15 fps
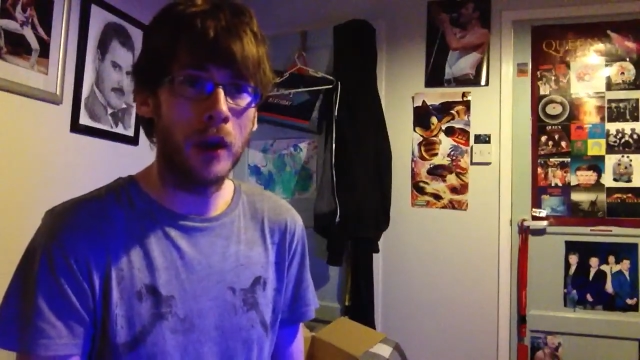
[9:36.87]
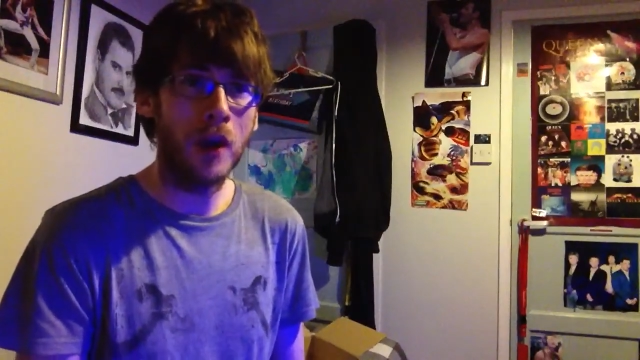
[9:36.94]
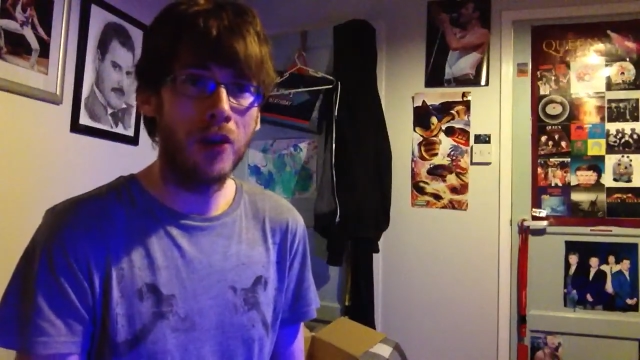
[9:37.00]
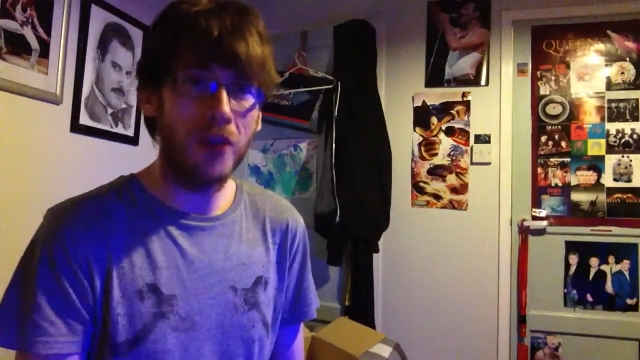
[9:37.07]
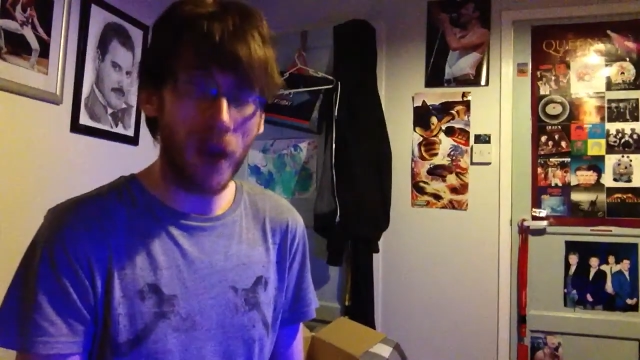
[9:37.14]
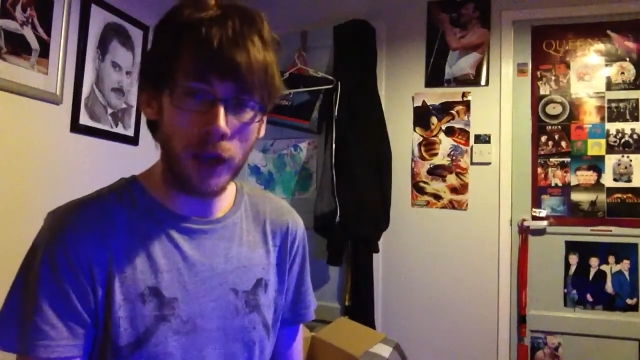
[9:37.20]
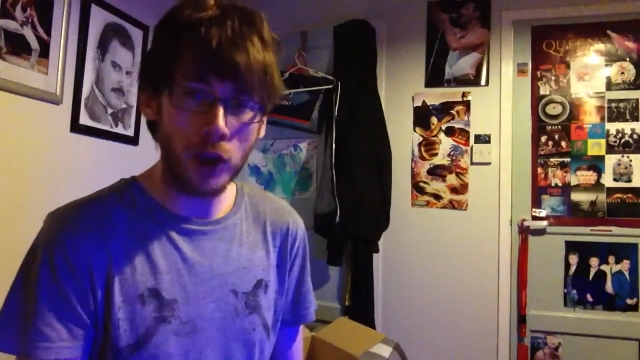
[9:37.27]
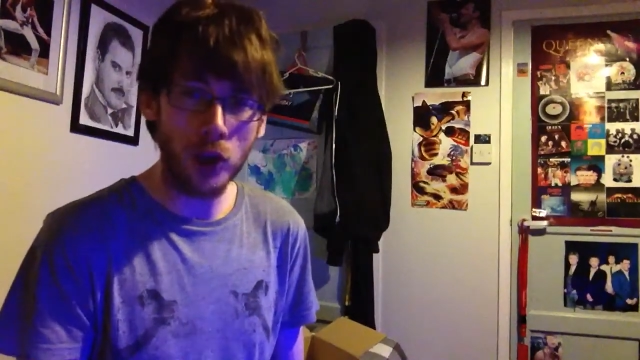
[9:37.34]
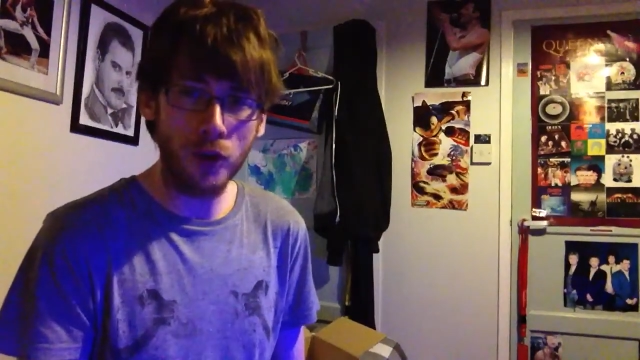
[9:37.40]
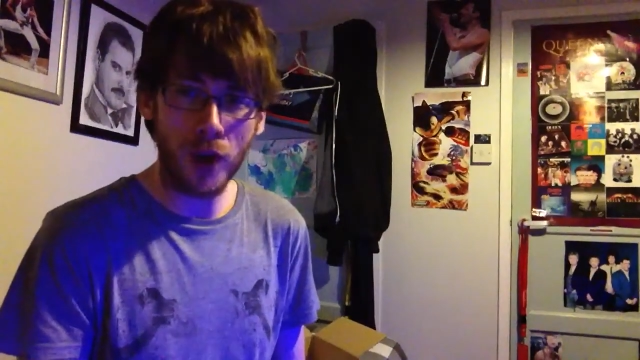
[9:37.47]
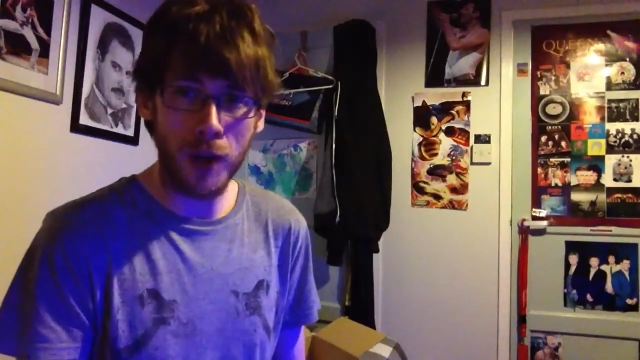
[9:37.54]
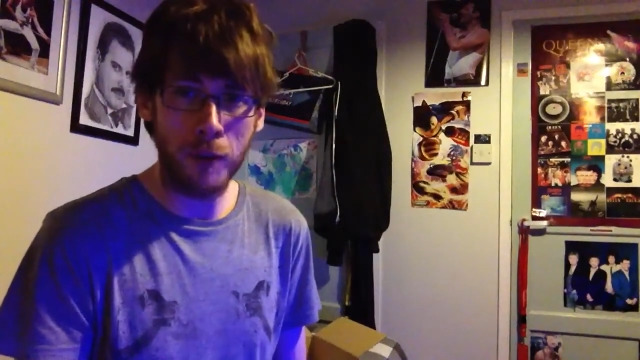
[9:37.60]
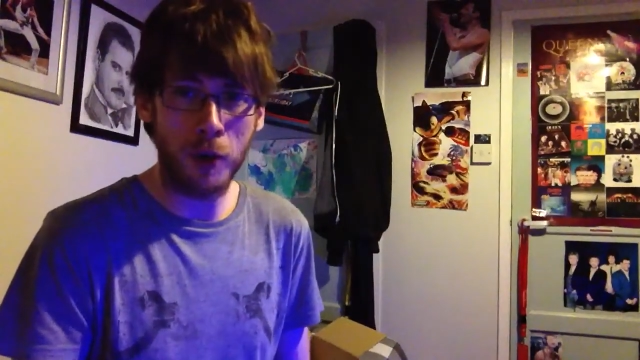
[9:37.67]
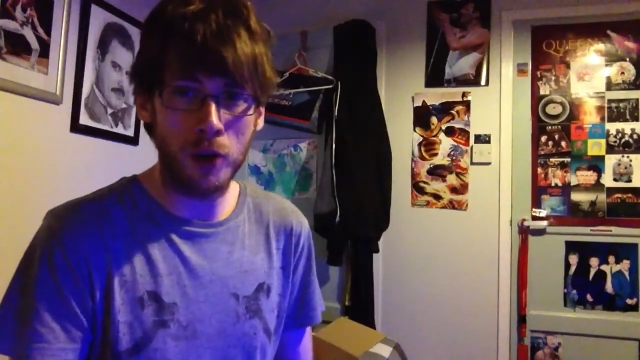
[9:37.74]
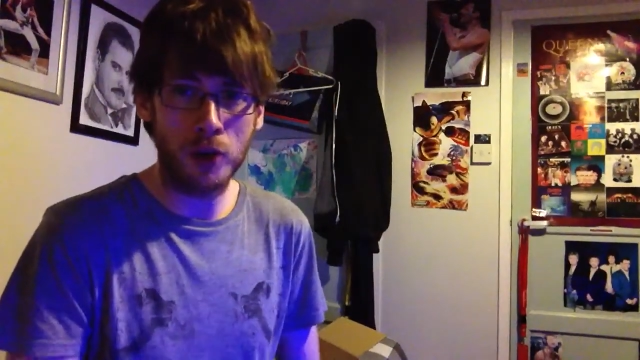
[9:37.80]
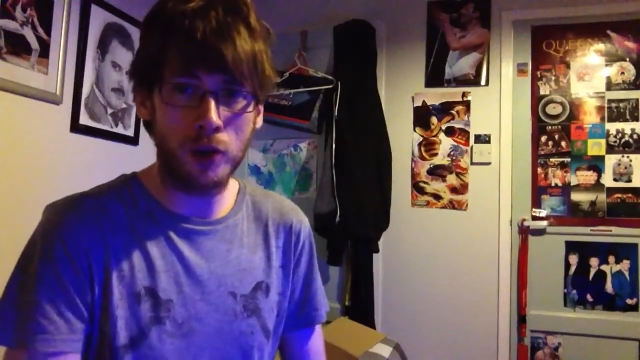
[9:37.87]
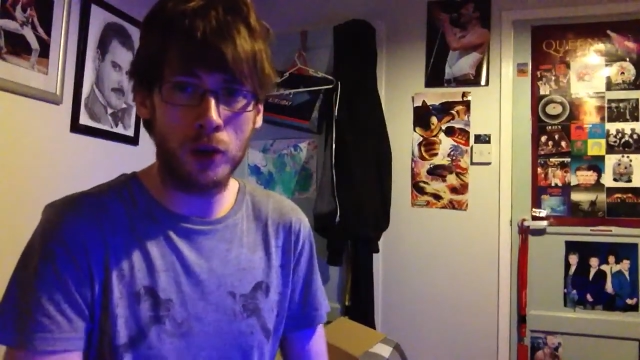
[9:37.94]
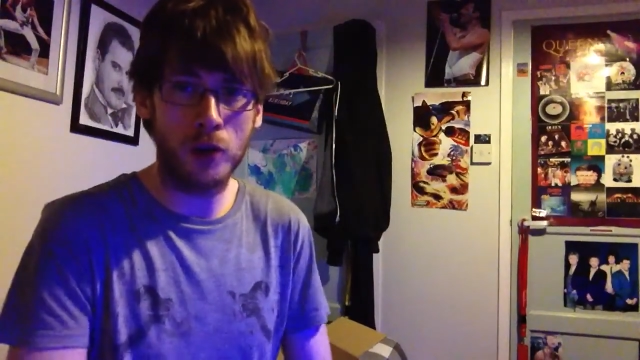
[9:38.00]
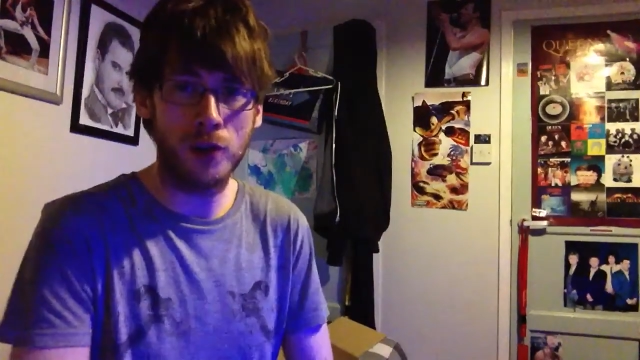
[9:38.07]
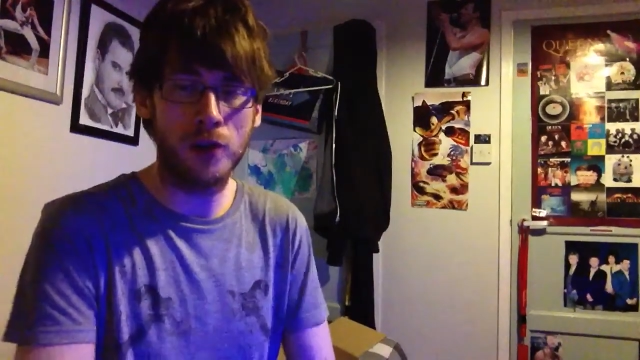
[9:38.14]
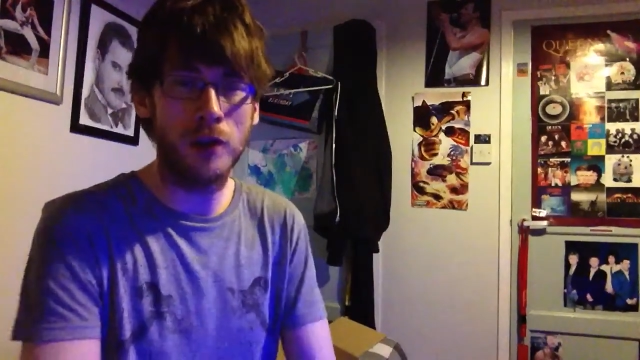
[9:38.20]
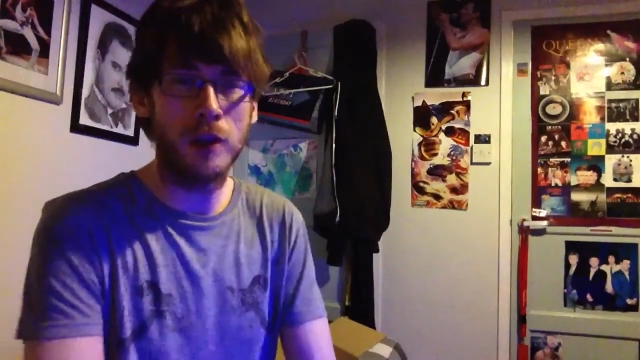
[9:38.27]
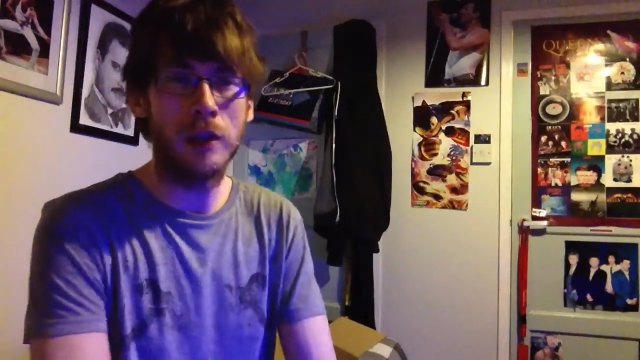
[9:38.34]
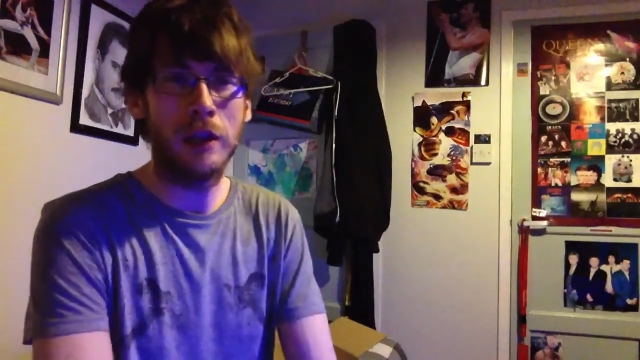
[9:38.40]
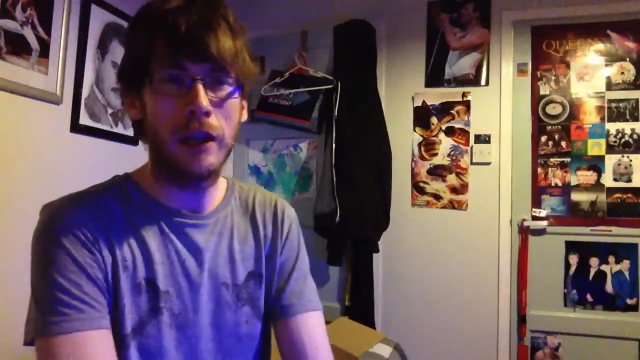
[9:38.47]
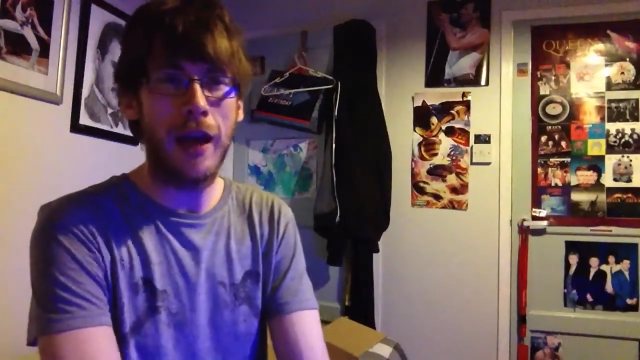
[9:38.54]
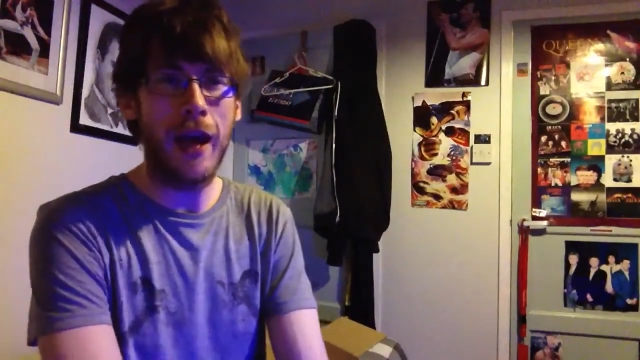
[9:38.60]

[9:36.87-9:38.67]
Thank you very much, Thorsten.